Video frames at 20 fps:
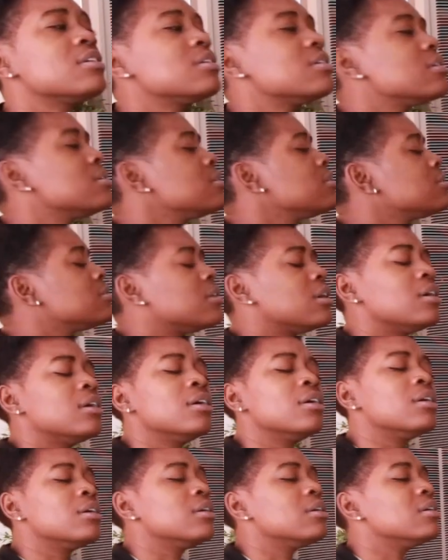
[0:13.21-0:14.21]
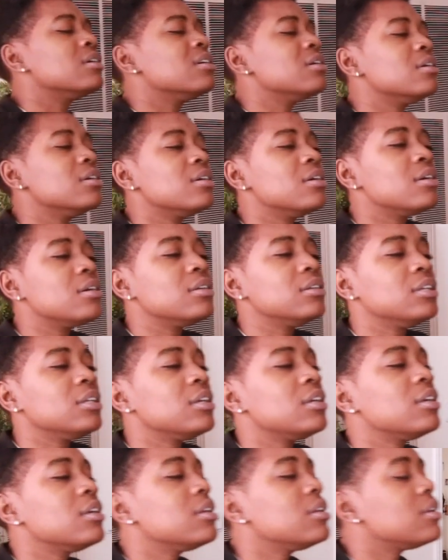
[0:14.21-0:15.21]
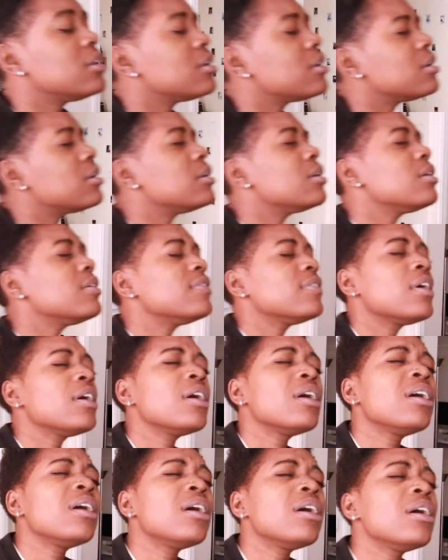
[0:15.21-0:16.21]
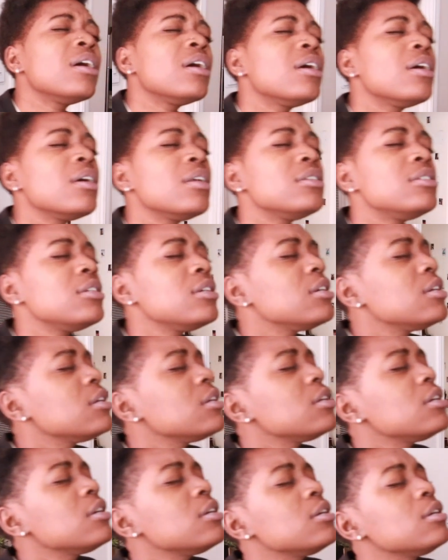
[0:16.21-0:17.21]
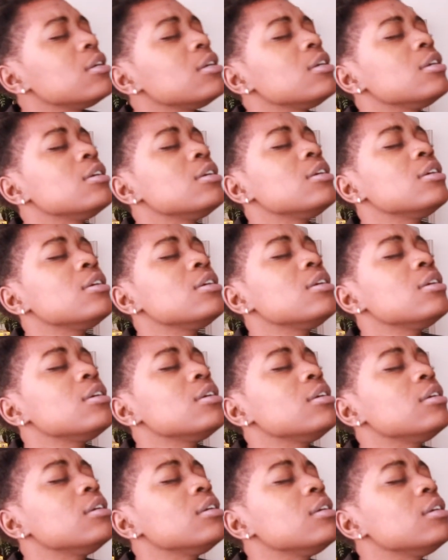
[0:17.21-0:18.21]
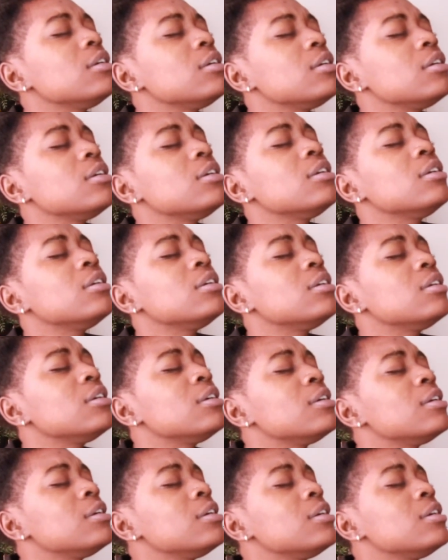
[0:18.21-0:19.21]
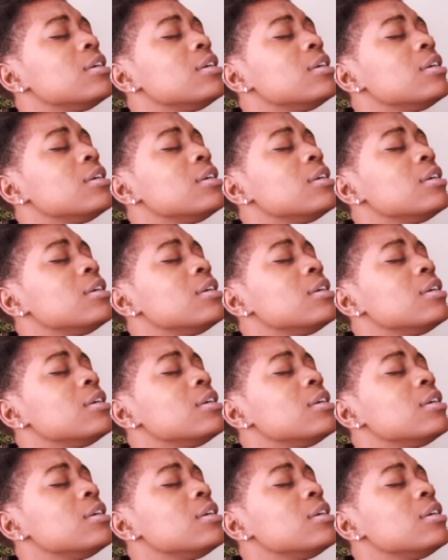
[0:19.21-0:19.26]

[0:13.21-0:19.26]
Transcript: [no speech]